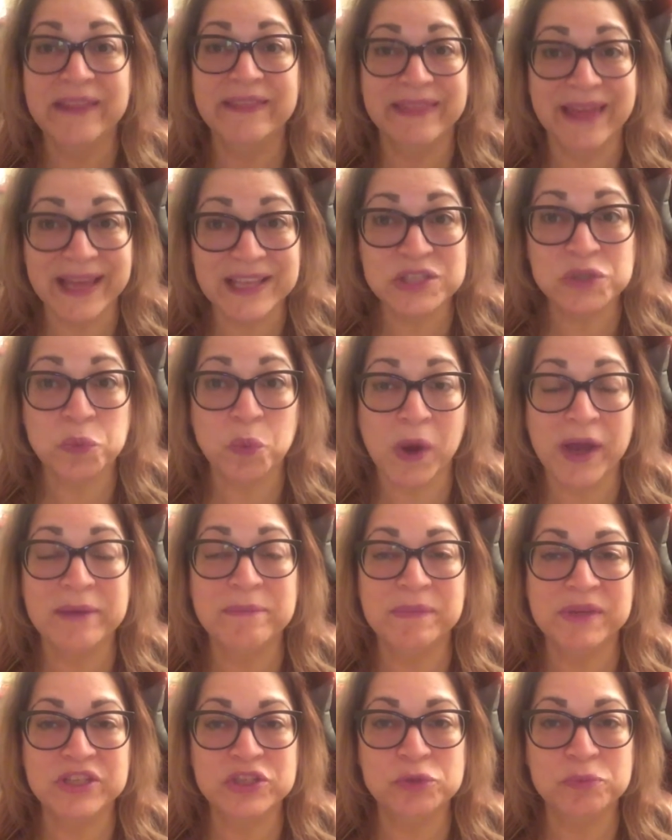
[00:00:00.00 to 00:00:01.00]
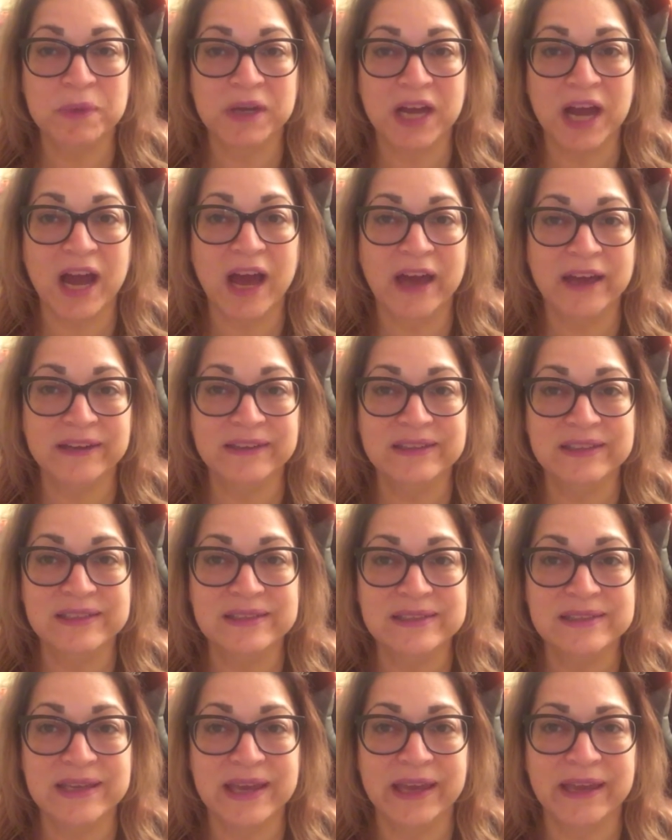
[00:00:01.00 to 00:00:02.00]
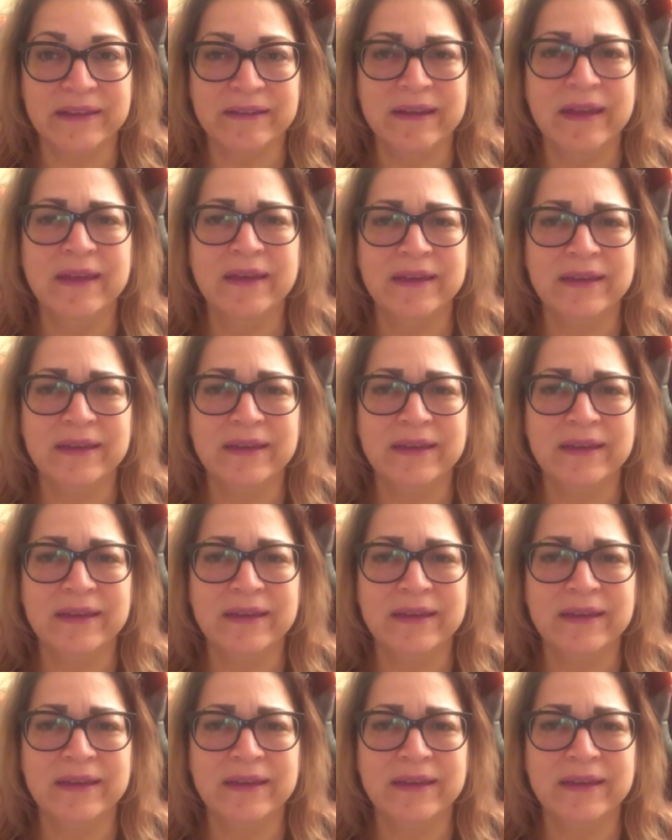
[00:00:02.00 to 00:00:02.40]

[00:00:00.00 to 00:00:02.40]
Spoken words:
That's why Mitch McConnell is saying,